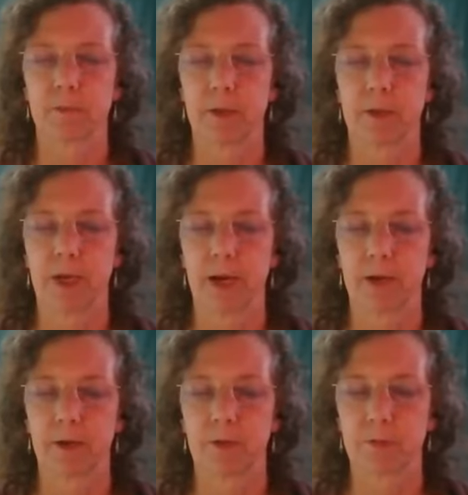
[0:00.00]
Breathing
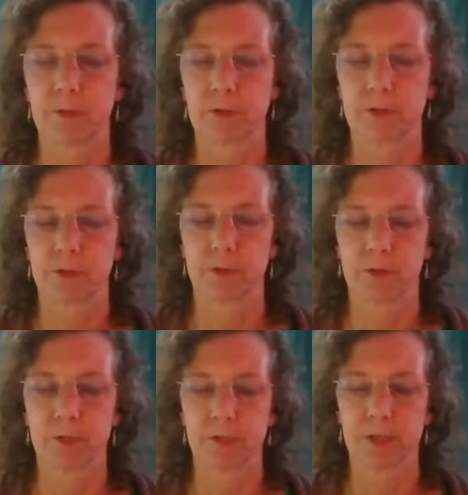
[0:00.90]
out,
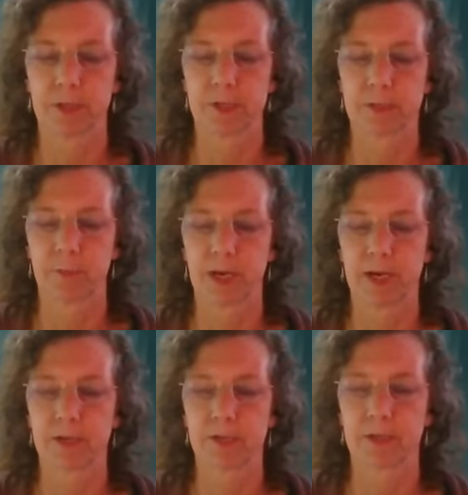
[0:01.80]
noticing the
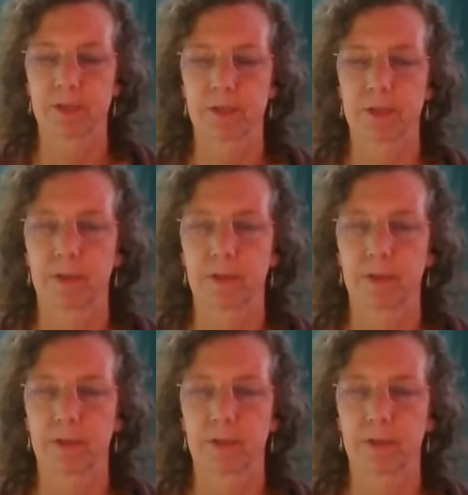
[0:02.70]
space.